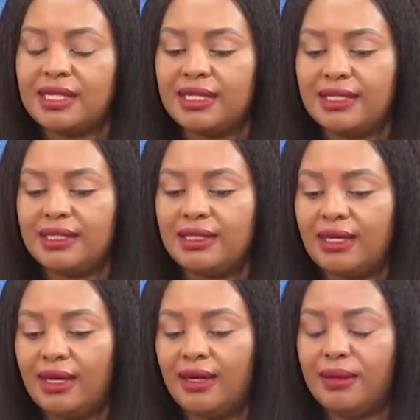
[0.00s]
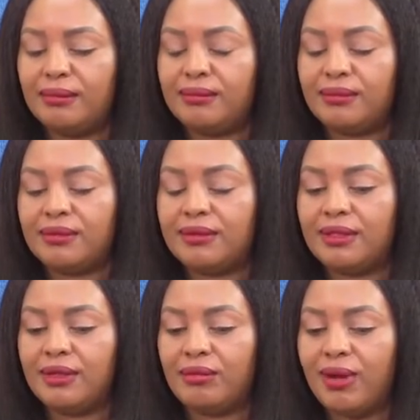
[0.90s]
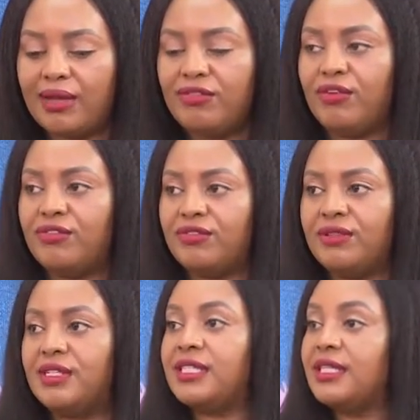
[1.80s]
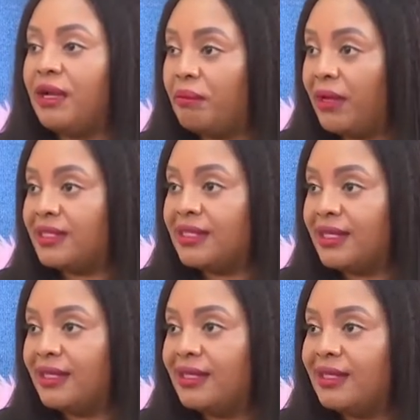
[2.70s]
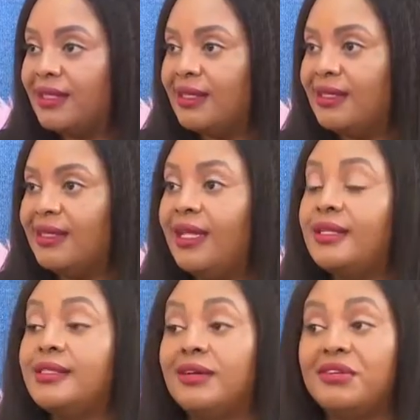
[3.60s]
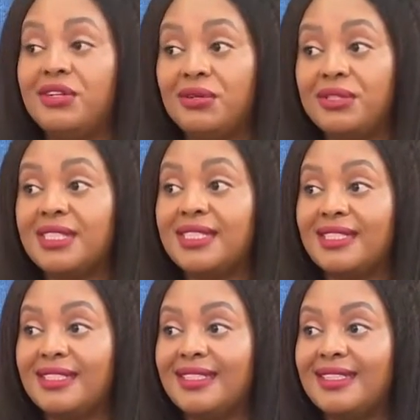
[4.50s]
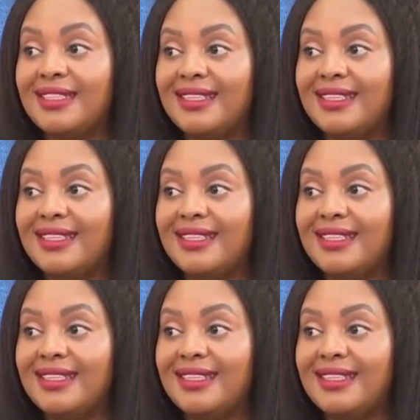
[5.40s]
lady, the wife of the senior pastor, that is a very hot seat.